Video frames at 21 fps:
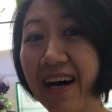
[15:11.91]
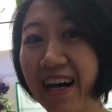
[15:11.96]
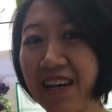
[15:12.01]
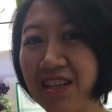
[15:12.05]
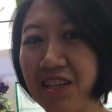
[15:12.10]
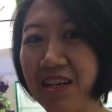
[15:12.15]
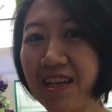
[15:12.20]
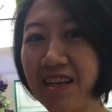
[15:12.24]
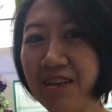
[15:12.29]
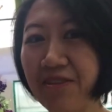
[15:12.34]

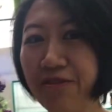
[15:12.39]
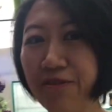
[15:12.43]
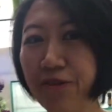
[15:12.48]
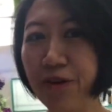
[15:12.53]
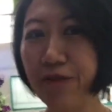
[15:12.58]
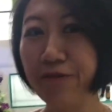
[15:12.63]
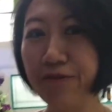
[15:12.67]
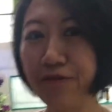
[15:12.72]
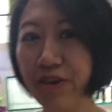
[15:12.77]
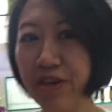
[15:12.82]
actually for
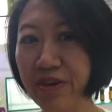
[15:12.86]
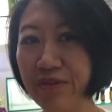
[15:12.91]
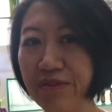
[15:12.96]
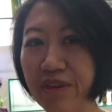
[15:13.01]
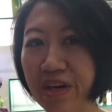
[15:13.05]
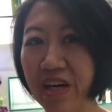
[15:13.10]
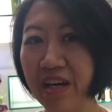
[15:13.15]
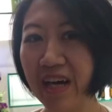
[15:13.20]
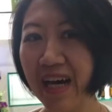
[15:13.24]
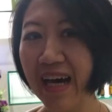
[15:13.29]

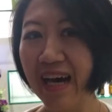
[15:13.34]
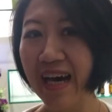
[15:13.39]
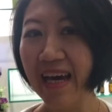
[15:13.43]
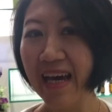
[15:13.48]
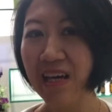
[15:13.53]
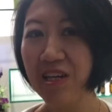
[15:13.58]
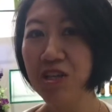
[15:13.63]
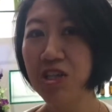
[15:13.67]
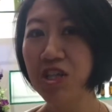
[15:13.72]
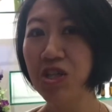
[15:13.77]
fever, I
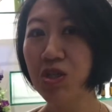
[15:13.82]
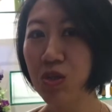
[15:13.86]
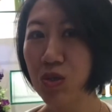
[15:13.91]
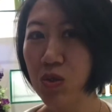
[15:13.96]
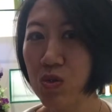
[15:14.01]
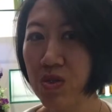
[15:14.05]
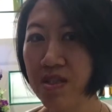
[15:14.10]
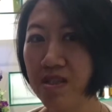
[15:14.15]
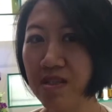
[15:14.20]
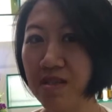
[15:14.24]
actually
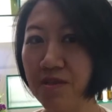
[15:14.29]
used.